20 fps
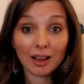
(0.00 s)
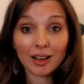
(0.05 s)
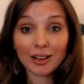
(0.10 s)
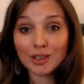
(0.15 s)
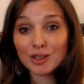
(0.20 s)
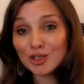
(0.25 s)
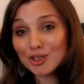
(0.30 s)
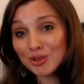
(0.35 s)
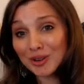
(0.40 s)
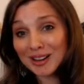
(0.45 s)
an
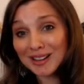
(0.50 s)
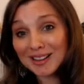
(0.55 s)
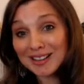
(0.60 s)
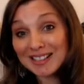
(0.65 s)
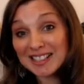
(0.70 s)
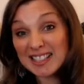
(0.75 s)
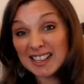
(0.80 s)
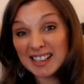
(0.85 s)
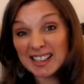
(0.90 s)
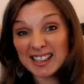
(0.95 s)
Australian
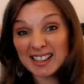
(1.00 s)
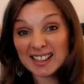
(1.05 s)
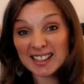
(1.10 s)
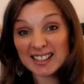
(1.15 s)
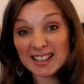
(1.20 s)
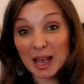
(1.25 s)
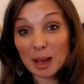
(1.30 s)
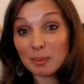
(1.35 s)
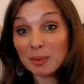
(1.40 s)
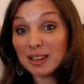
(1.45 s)
study
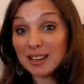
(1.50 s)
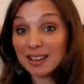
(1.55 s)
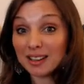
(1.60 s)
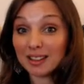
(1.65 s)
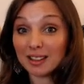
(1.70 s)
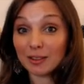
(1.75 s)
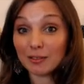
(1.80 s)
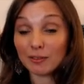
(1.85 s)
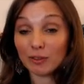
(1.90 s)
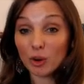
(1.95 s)

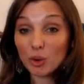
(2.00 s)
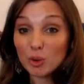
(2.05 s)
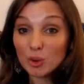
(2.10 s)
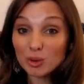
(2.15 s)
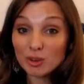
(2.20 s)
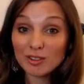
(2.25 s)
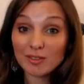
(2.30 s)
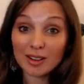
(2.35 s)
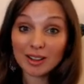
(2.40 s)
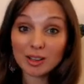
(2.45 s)
examining the vocal
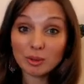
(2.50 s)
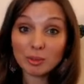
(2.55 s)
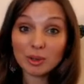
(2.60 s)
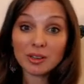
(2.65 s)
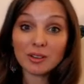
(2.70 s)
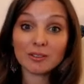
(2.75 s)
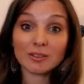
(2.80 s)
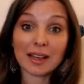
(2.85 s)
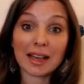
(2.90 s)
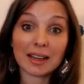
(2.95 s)

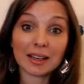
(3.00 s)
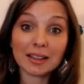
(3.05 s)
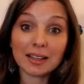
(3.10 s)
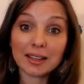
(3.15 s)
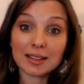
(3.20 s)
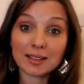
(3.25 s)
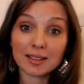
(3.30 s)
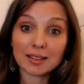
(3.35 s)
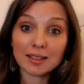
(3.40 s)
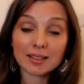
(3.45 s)
development of
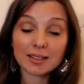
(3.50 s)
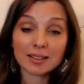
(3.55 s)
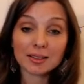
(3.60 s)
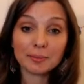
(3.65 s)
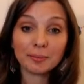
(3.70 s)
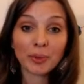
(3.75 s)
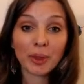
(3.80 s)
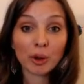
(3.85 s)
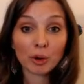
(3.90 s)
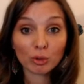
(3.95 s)
adolescents
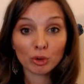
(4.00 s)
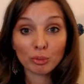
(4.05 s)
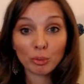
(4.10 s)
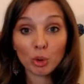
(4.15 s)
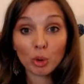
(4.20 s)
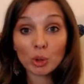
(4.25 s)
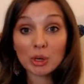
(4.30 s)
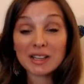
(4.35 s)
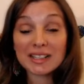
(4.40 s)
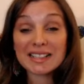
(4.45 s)

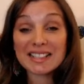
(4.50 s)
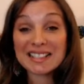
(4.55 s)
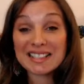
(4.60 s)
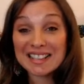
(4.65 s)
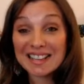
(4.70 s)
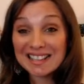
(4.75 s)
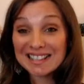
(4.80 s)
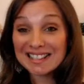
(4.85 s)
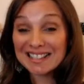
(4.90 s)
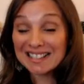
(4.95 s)
reported
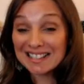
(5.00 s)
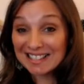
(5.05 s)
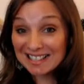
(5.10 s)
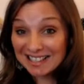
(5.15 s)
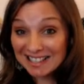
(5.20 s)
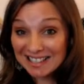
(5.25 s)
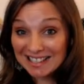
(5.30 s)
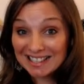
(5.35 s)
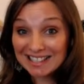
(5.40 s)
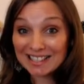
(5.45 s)

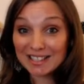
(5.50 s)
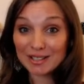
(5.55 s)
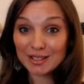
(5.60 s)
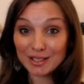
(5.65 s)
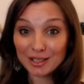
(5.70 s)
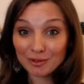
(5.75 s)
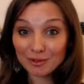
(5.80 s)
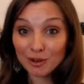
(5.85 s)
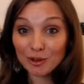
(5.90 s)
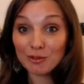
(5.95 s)
16
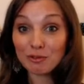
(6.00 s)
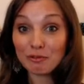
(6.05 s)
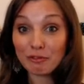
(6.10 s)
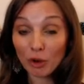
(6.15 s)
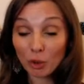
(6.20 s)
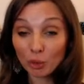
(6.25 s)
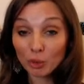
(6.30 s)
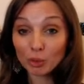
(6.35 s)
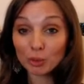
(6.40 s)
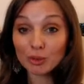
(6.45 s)
different
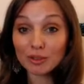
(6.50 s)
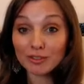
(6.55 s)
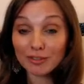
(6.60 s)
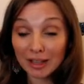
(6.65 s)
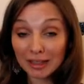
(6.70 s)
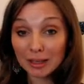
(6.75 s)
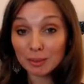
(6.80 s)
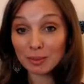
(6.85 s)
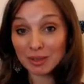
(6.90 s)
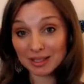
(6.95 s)
vocal
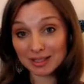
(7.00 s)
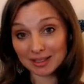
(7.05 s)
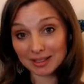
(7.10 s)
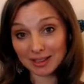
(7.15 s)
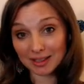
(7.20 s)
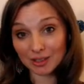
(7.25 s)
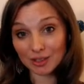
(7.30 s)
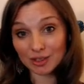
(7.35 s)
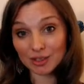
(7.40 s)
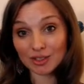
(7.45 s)
development
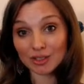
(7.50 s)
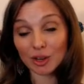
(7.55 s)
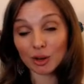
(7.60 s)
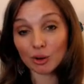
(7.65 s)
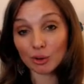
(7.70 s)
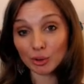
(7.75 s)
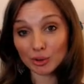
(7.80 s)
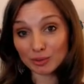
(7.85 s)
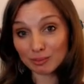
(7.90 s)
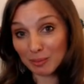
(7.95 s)
stages
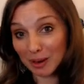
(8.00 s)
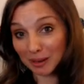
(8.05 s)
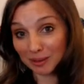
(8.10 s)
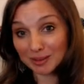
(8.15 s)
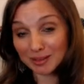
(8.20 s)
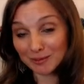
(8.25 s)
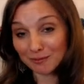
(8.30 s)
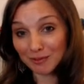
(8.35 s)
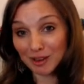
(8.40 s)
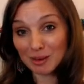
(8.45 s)
across
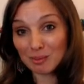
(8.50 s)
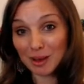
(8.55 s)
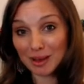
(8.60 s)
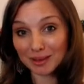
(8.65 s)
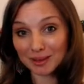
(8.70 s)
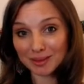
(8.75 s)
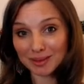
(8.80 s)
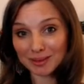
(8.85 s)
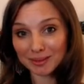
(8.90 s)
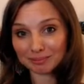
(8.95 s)
males and
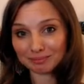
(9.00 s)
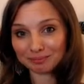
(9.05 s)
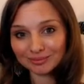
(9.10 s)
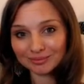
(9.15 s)
females.